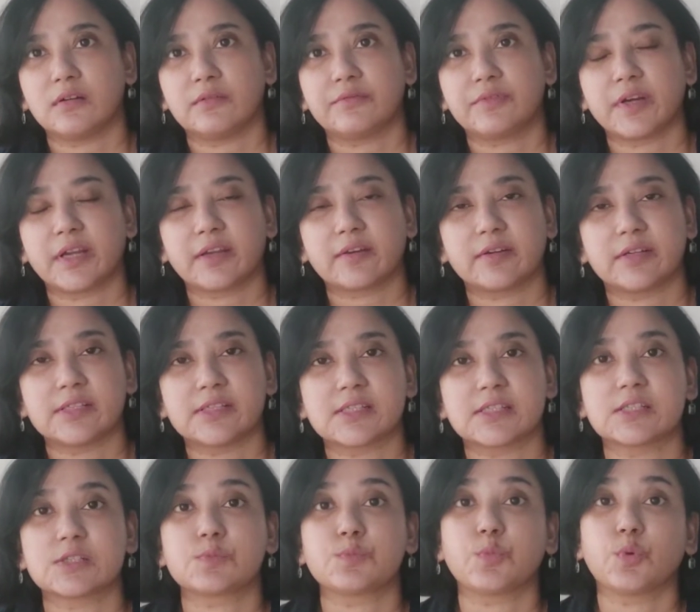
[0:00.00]

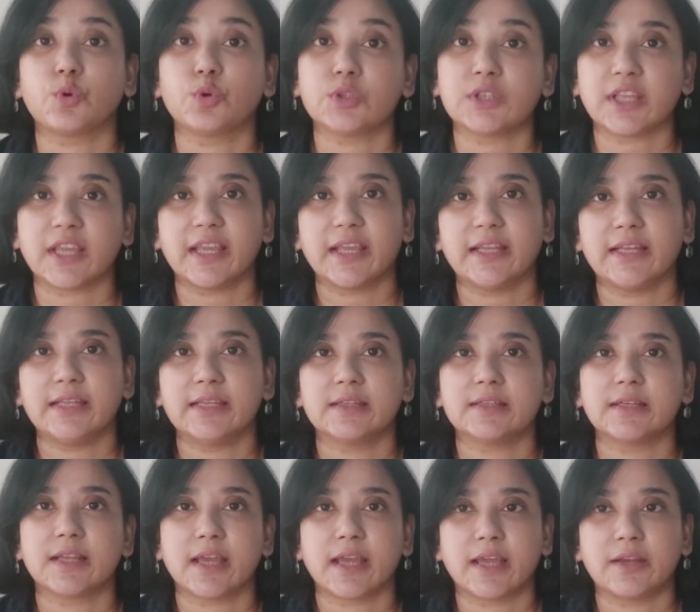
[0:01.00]
fragrances, both
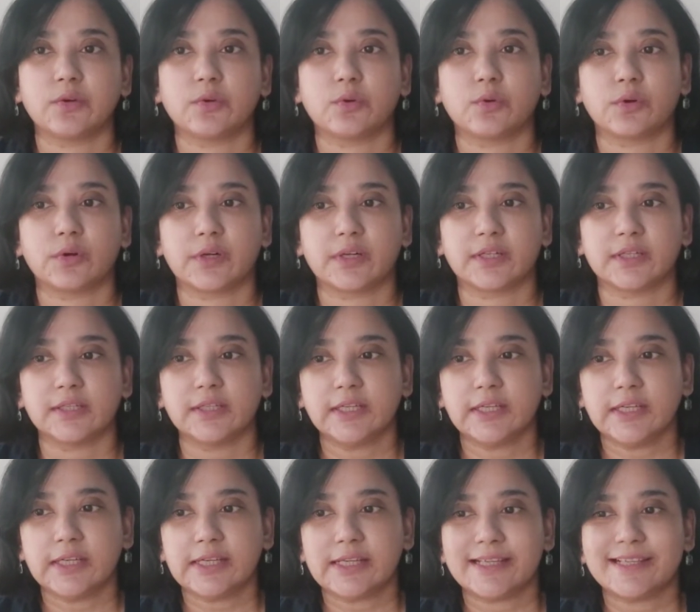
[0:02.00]
Alien and Aura,
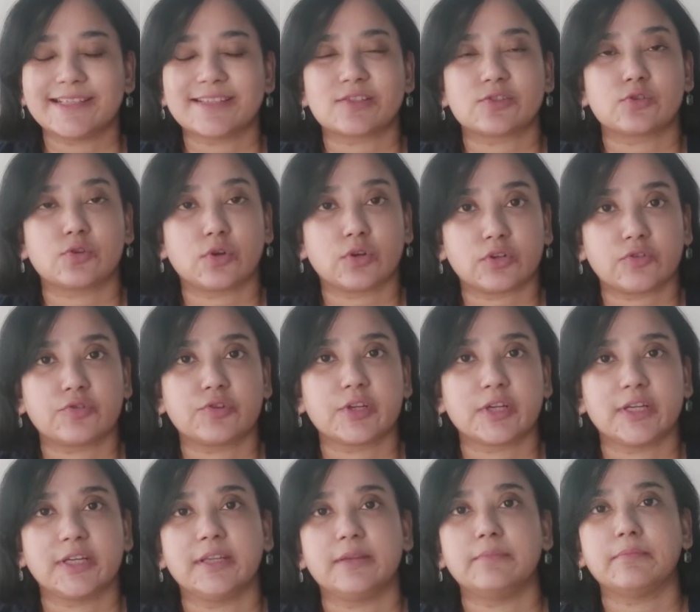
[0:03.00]
is not
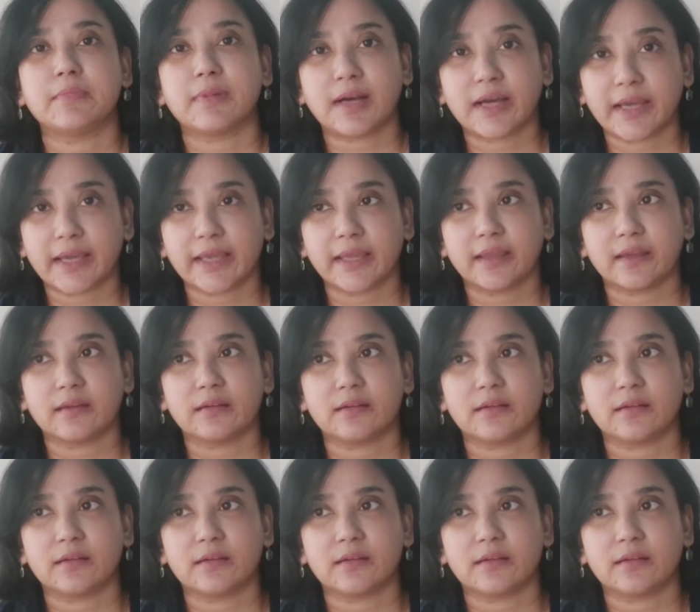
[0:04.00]
really my